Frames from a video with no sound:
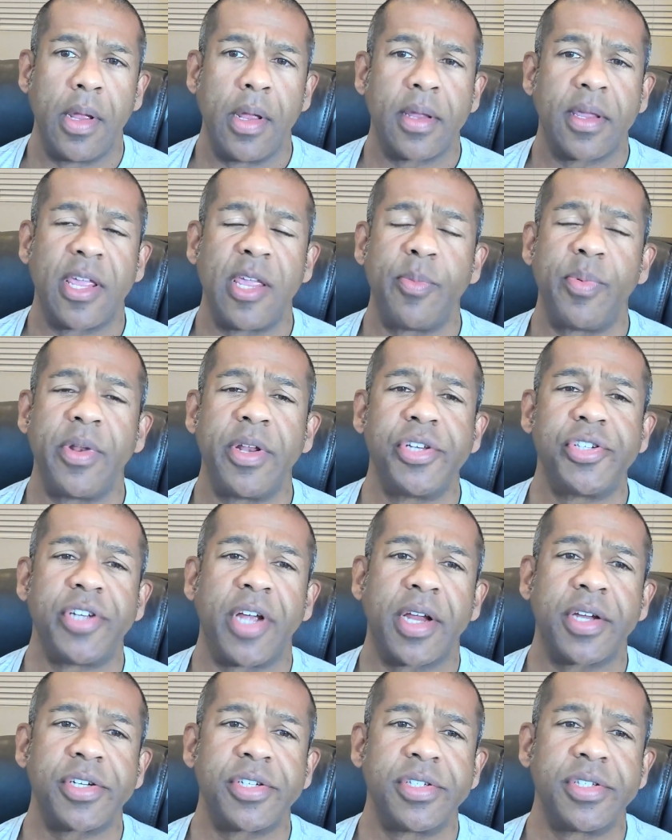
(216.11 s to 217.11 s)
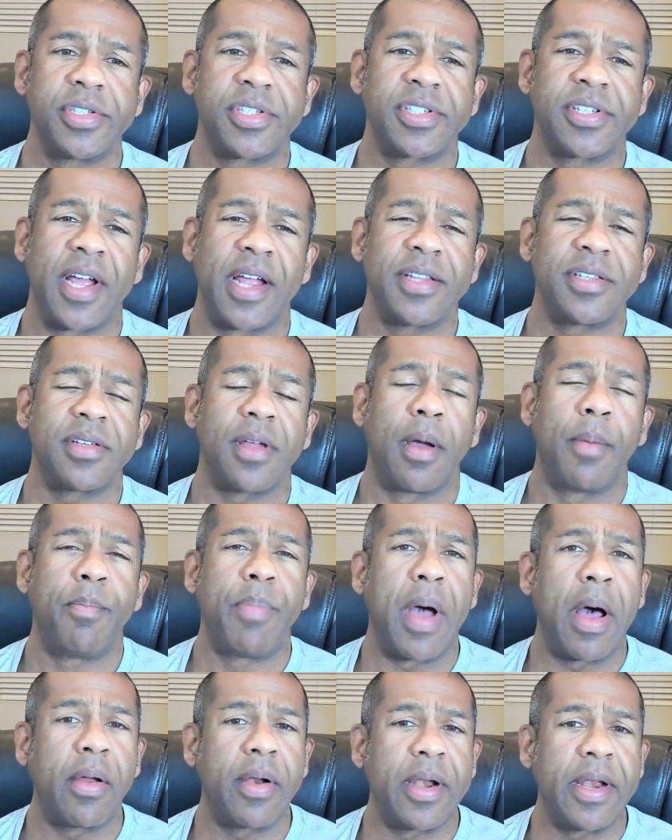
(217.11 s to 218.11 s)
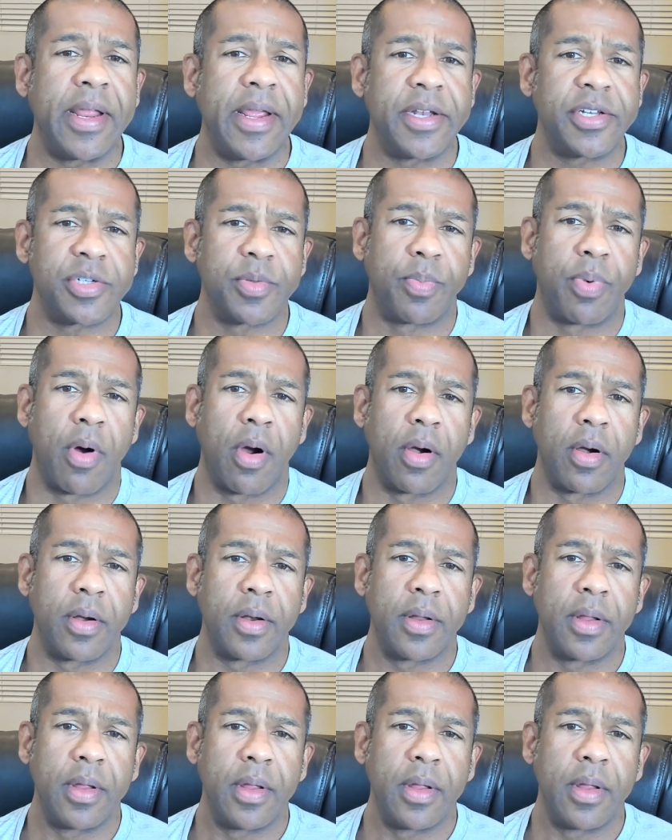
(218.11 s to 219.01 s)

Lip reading: Keep an injection sites about an inch apart.